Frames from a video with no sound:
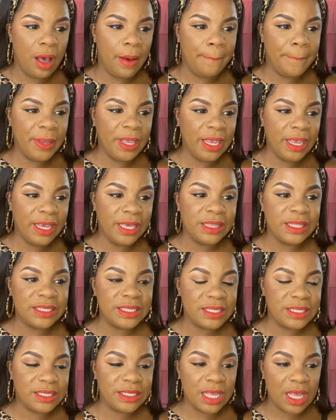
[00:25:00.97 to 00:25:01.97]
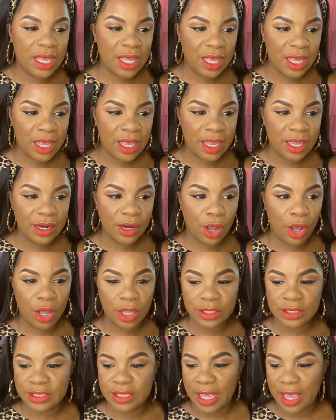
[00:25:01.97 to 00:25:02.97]
Being in the sun
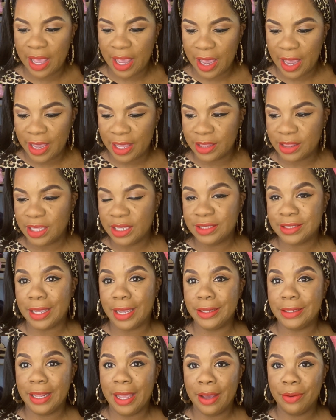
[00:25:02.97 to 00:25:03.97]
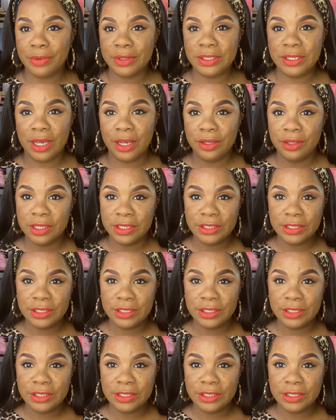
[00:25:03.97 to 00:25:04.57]
all day and things like that will tell you the